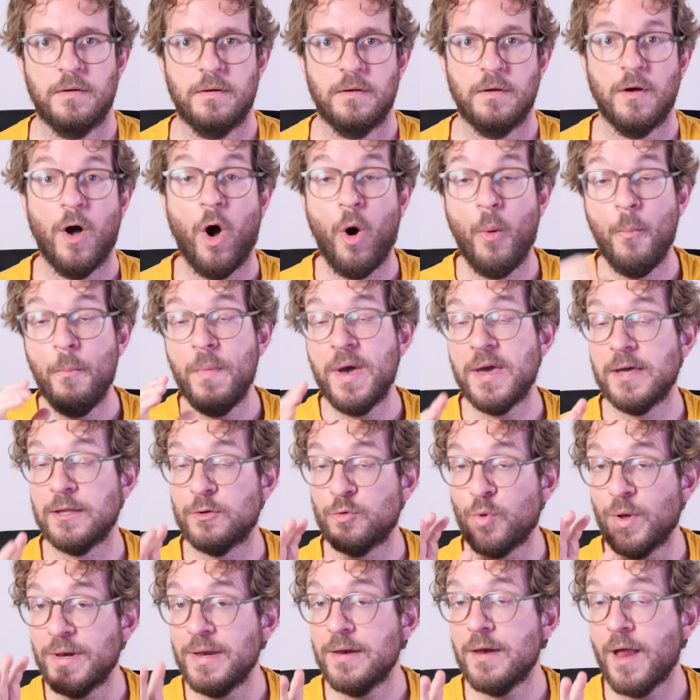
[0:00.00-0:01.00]
On May
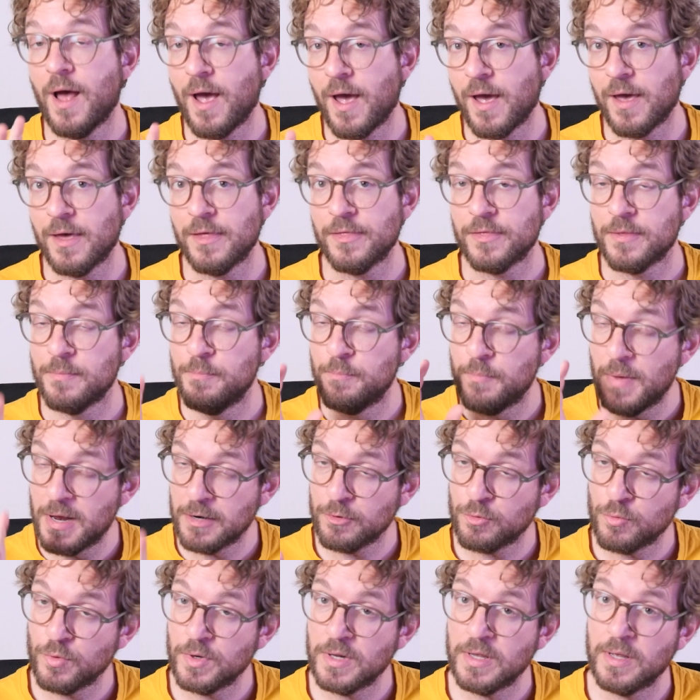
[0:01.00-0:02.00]
29th,
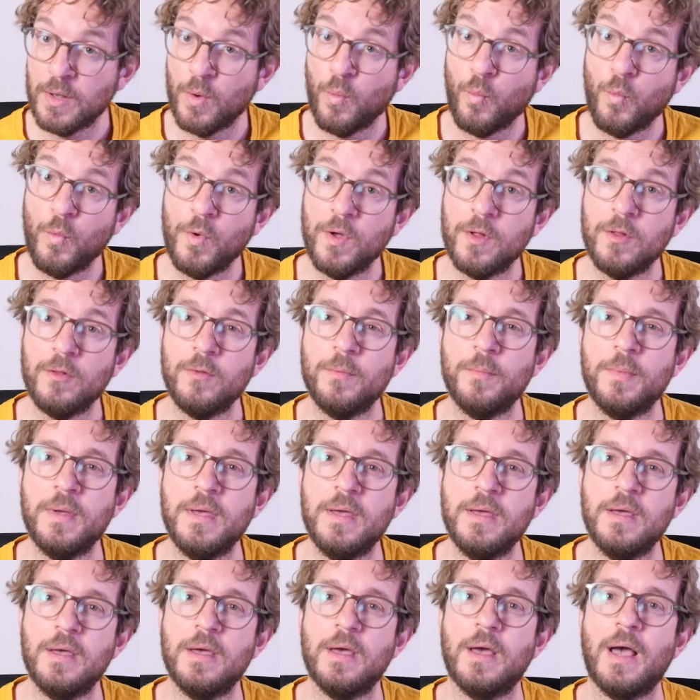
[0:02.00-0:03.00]
Mercury will
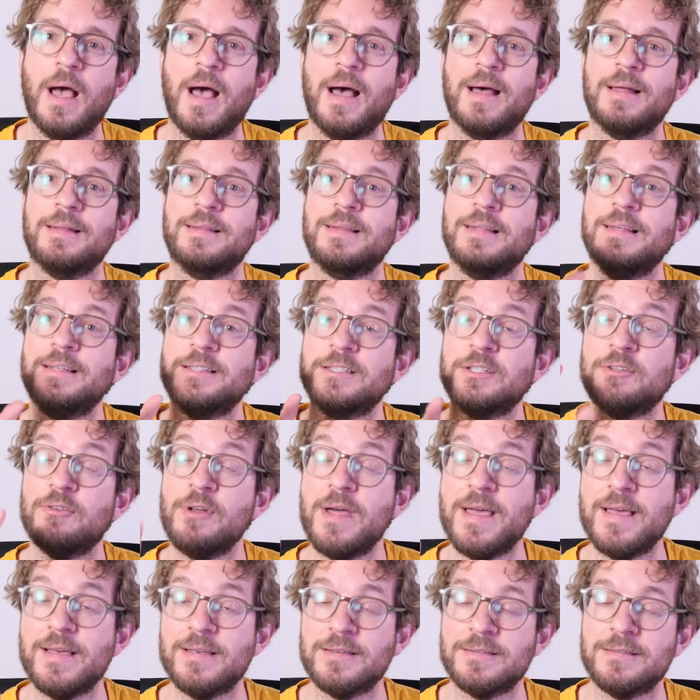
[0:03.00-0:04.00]
be at its
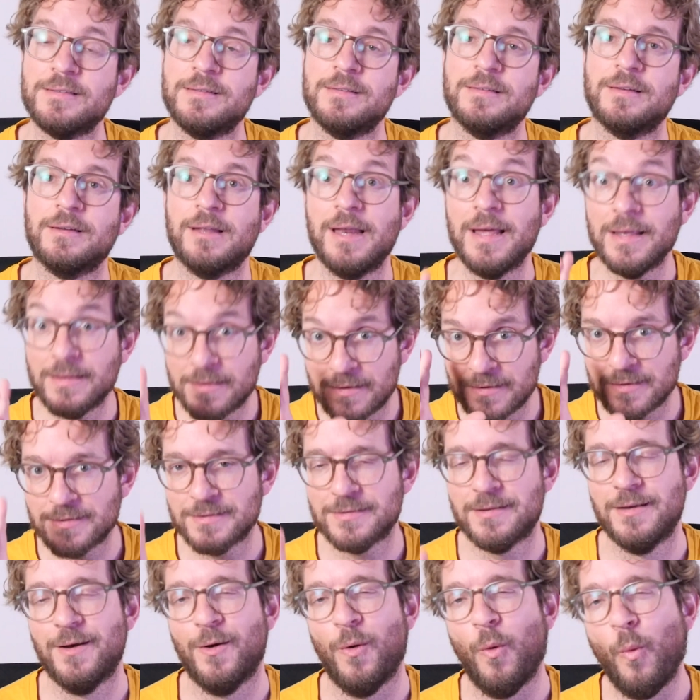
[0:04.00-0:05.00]

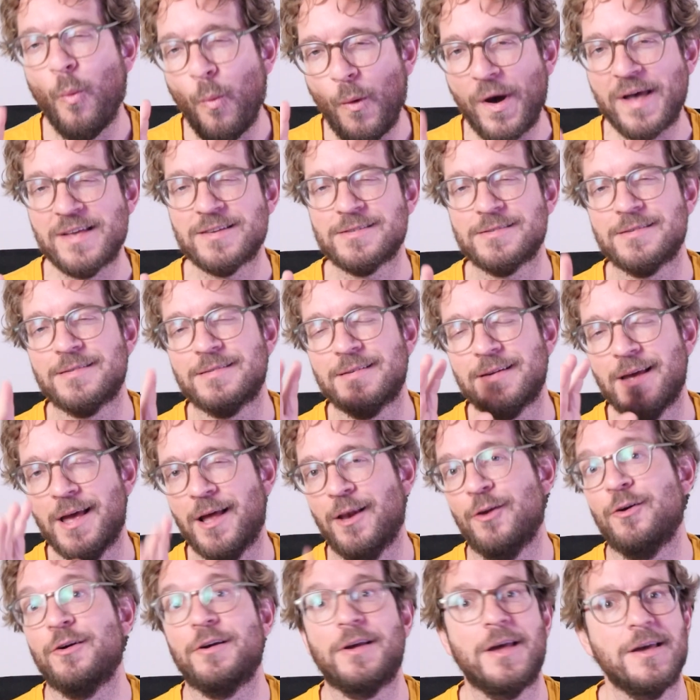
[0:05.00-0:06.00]
greatest western
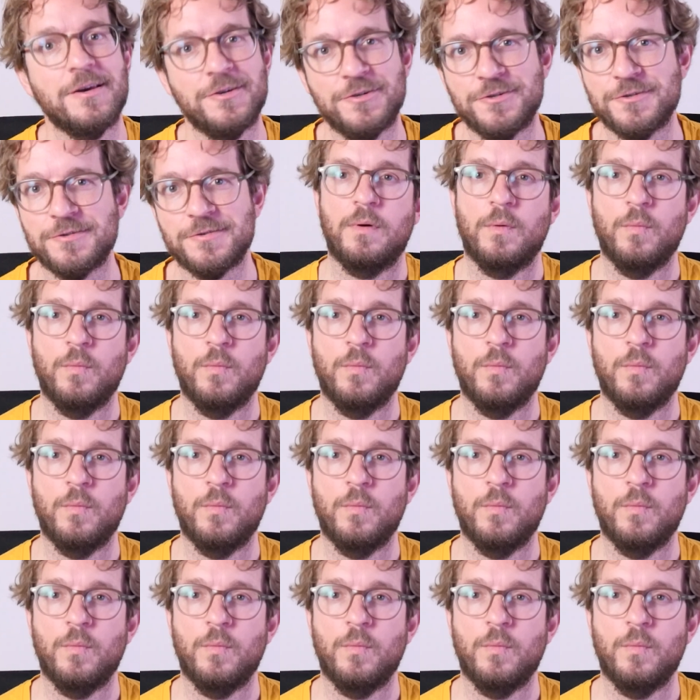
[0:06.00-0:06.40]
elongation,